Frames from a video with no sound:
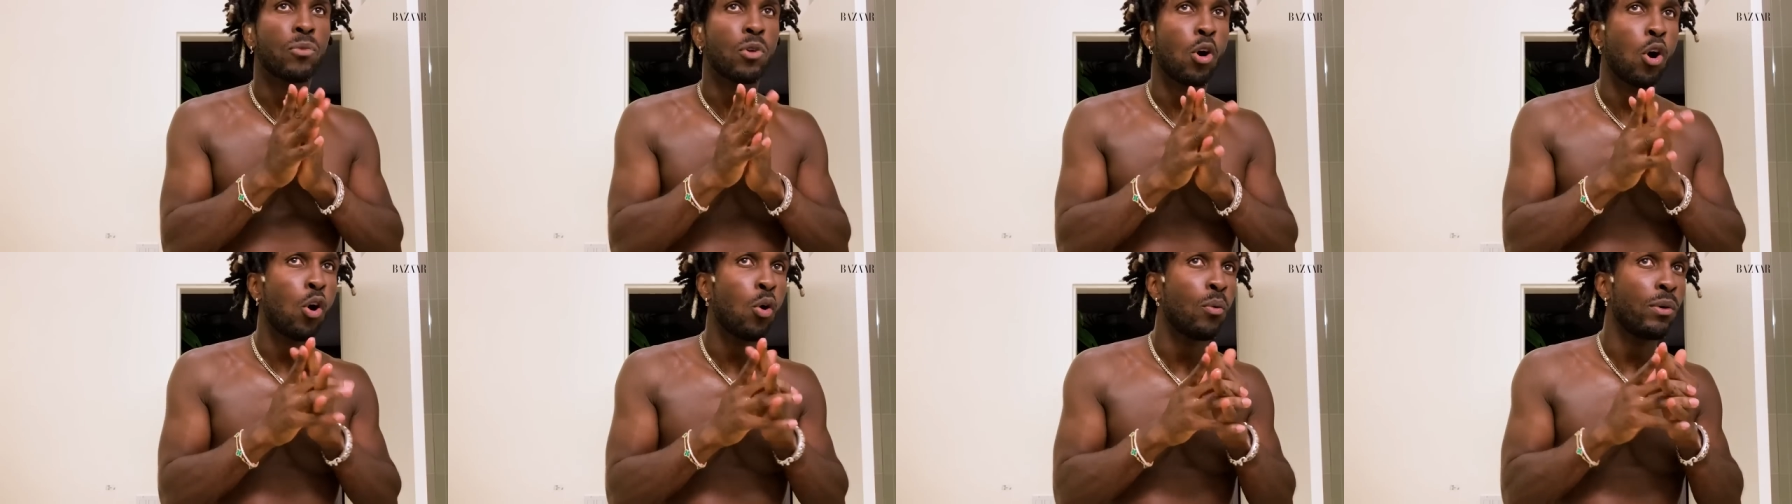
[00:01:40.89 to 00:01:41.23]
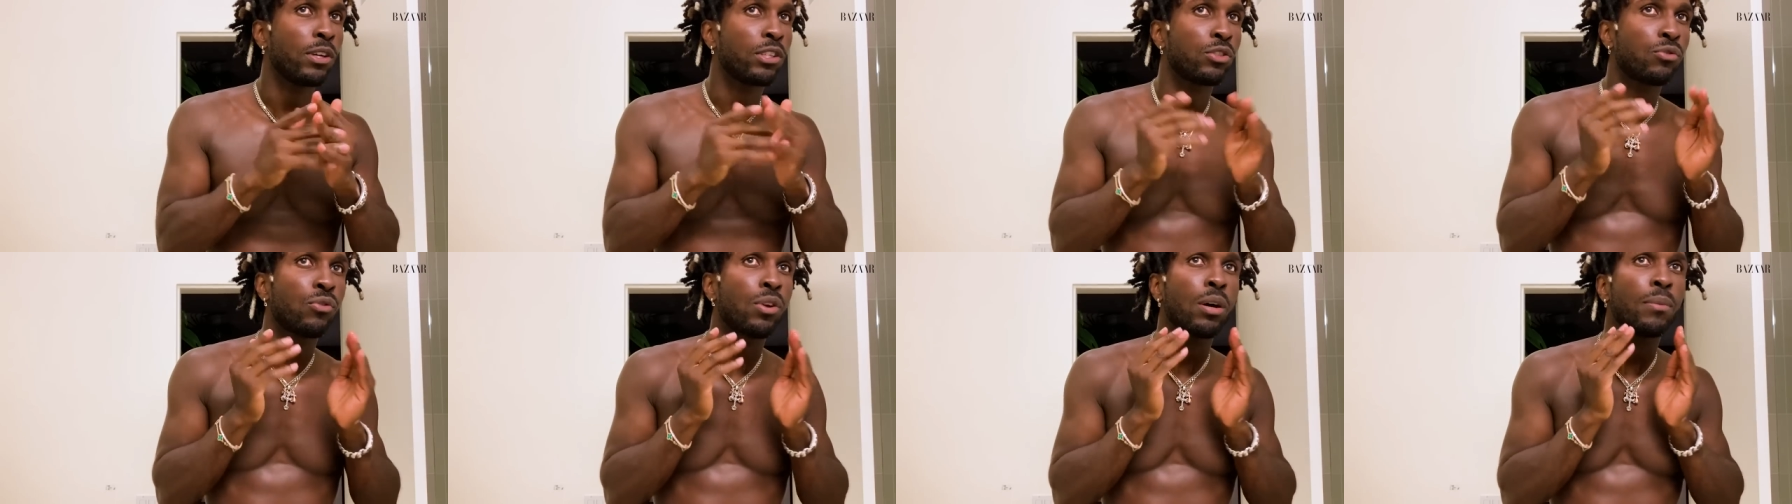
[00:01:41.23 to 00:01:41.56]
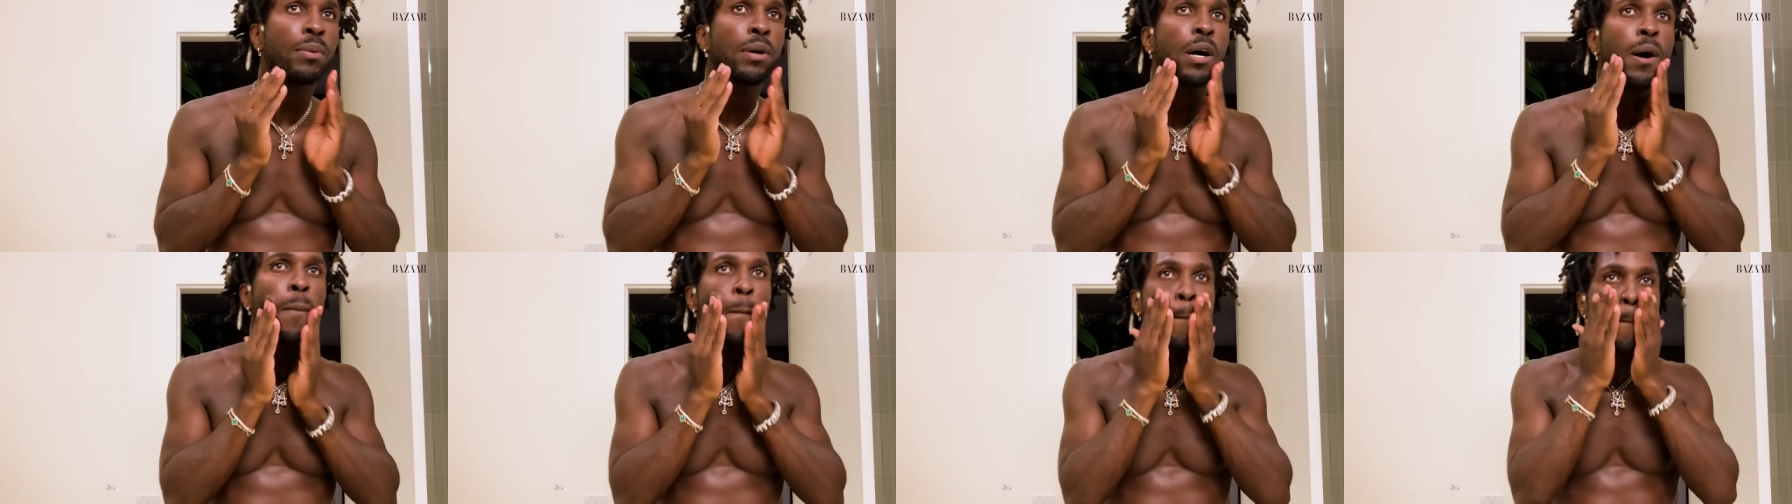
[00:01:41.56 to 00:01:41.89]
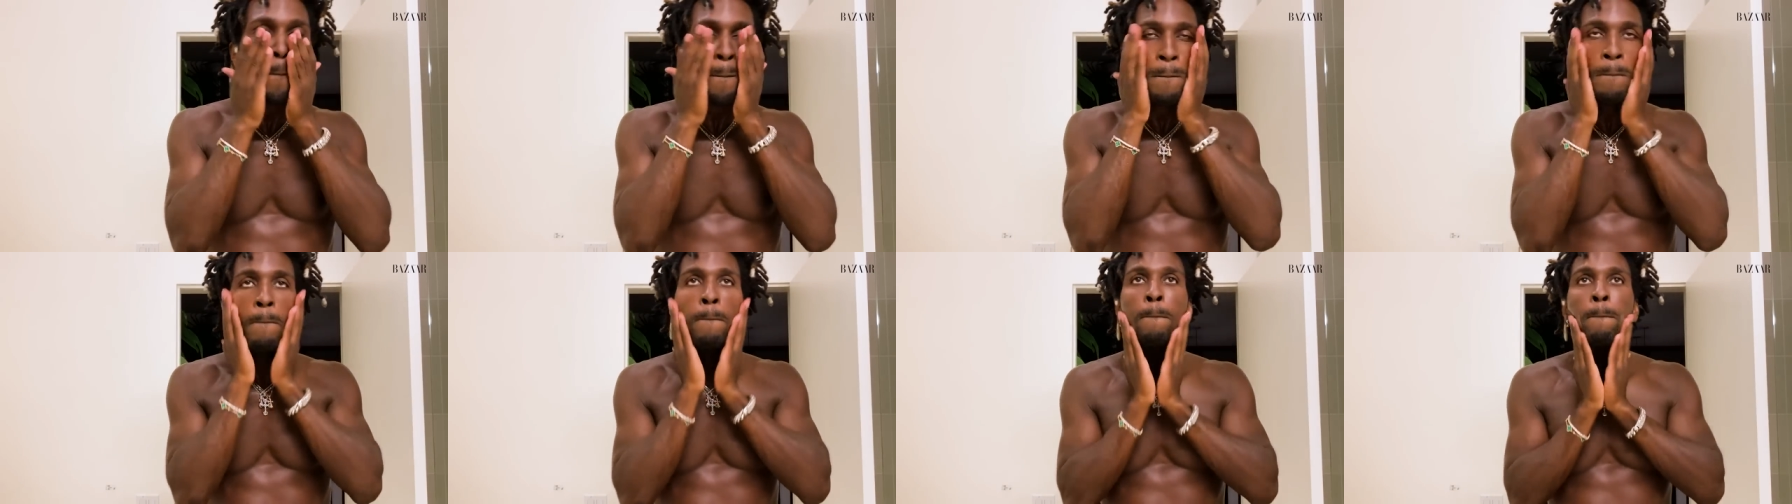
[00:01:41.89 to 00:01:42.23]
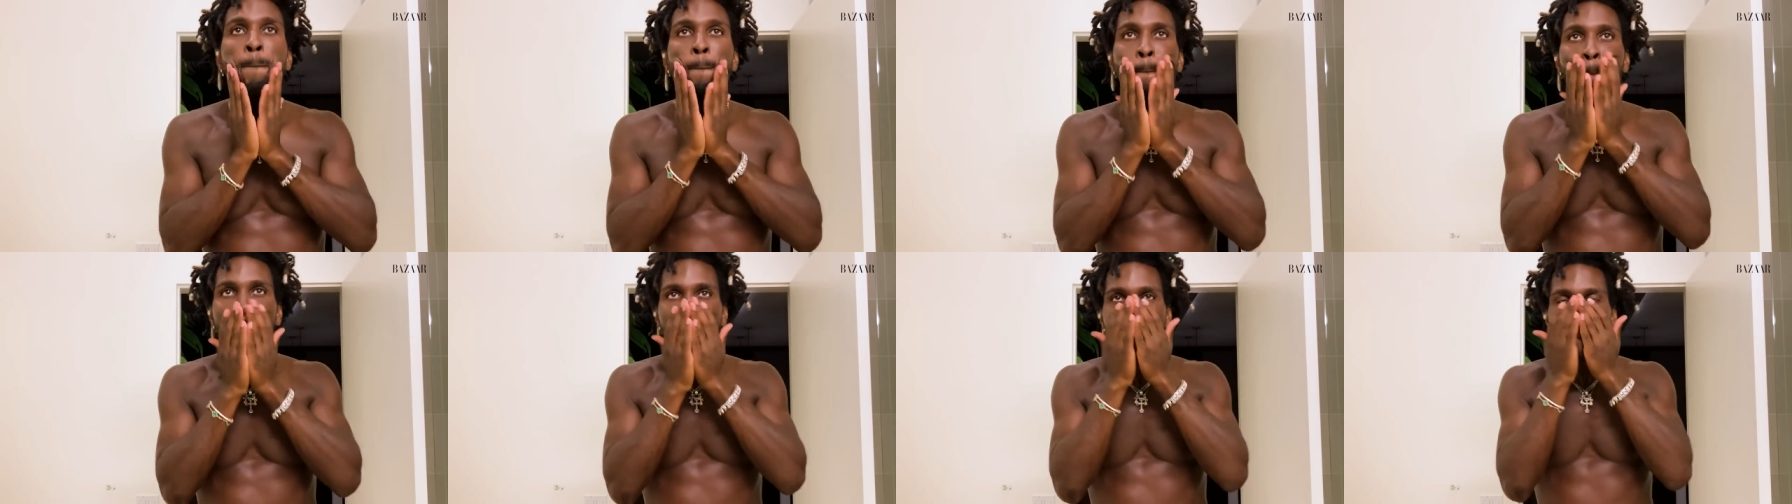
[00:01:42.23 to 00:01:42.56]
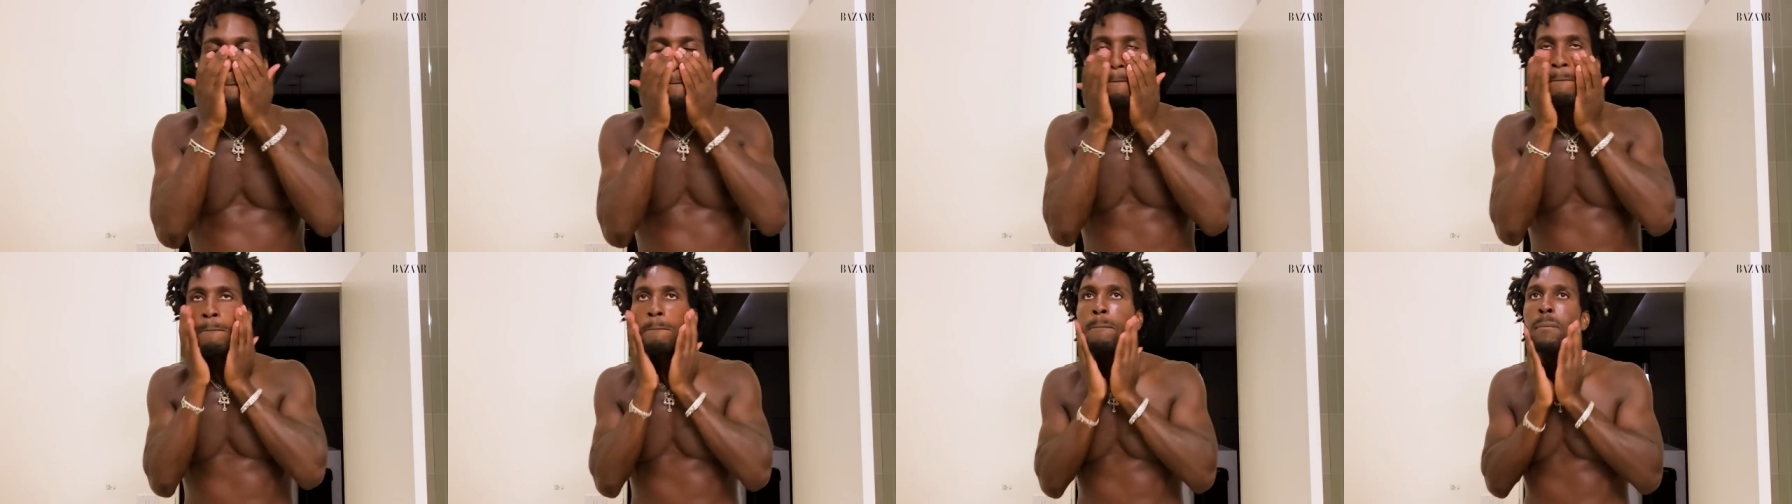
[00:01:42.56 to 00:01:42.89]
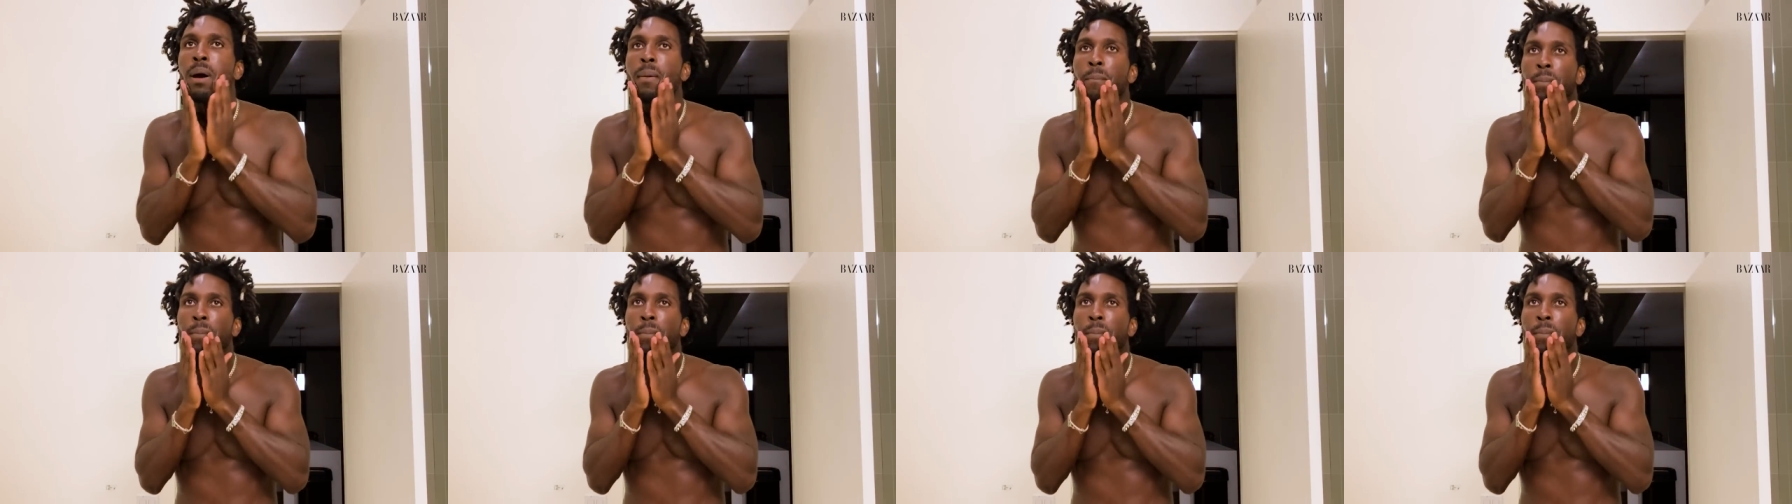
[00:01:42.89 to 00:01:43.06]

Always rub up. My